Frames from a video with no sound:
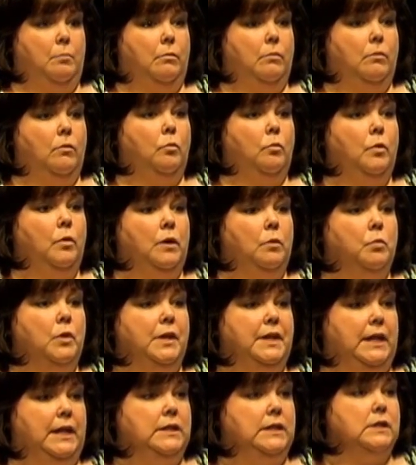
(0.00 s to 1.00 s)

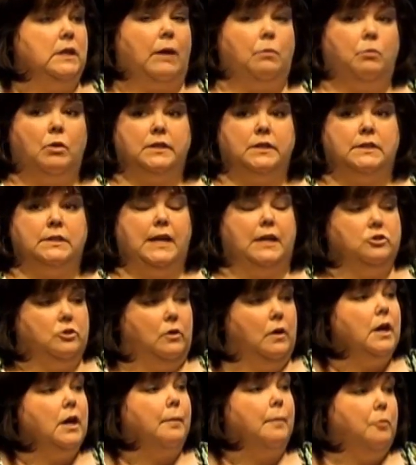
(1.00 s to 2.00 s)
we need to, I want to
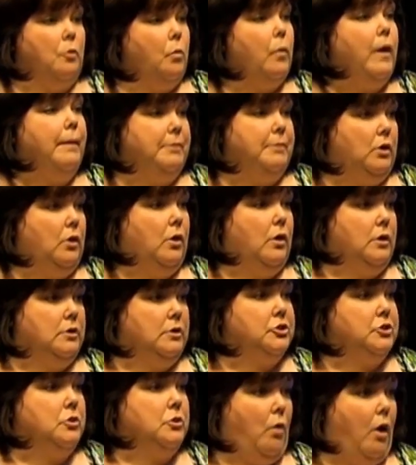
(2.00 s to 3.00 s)
schedule a couple of
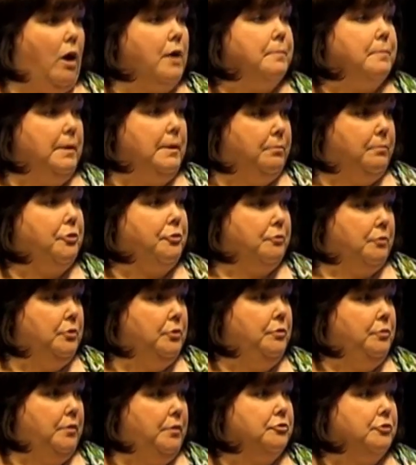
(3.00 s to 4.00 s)
webinars to walk people
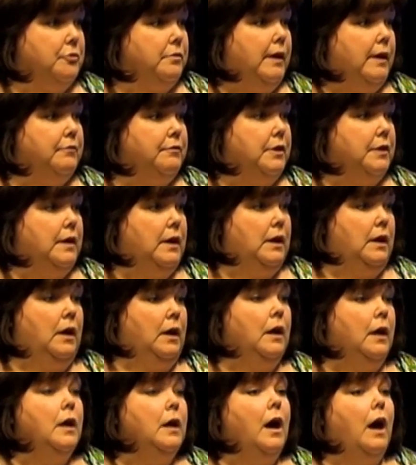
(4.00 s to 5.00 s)
through
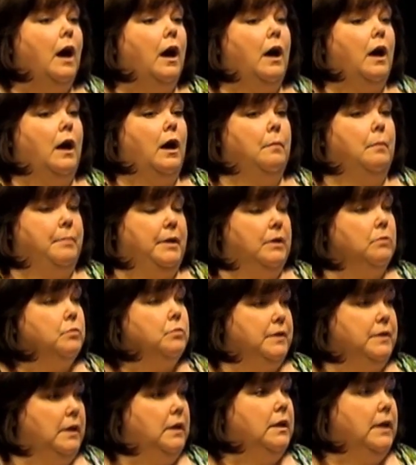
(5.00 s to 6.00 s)
everything, but
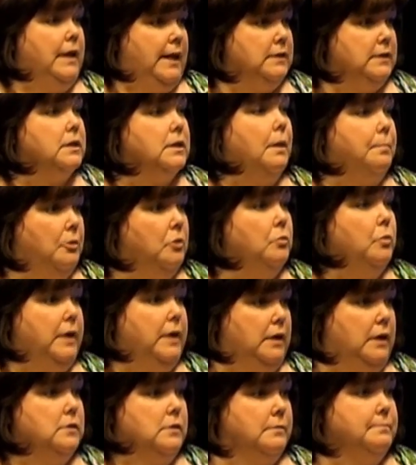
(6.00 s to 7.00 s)
within the next couple of
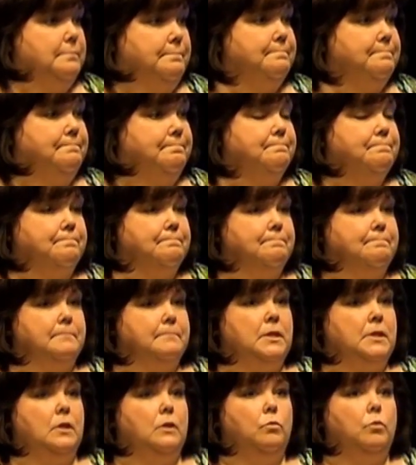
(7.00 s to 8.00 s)
weeks.
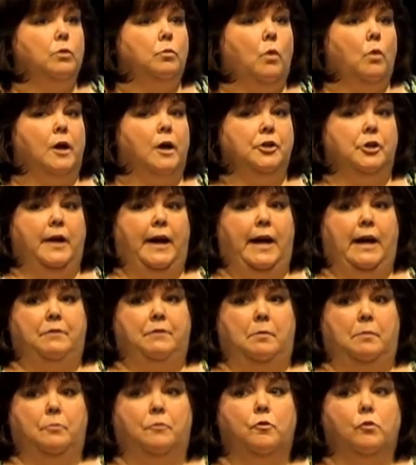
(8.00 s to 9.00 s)
We want you to have
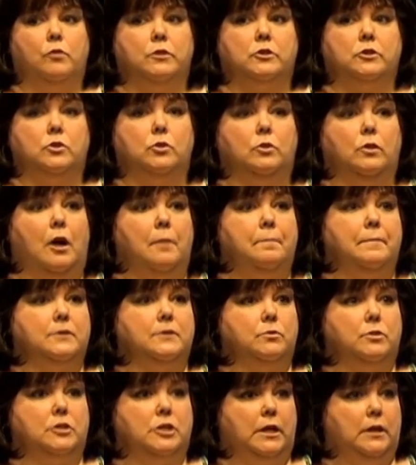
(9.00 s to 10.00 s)
it before school
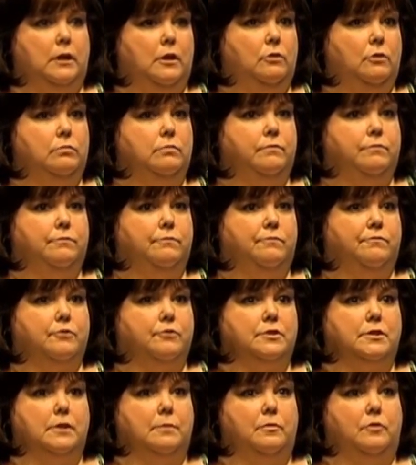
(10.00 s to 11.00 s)
opens, which I know
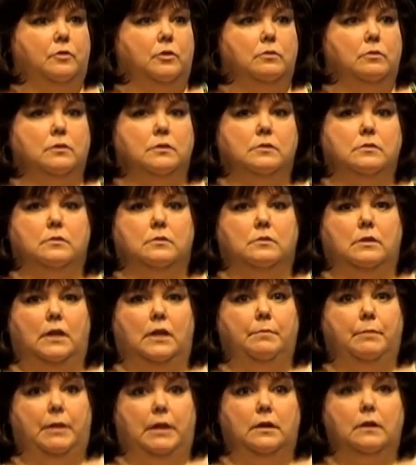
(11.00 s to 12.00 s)
for some of you is
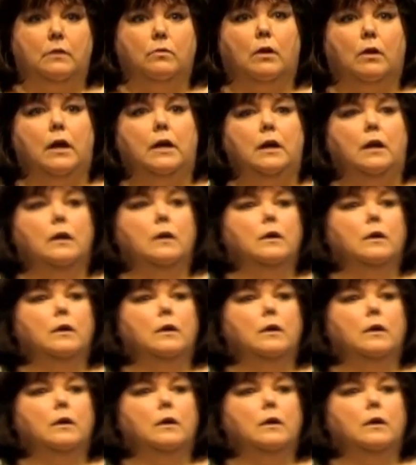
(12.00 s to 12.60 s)
imminent, right?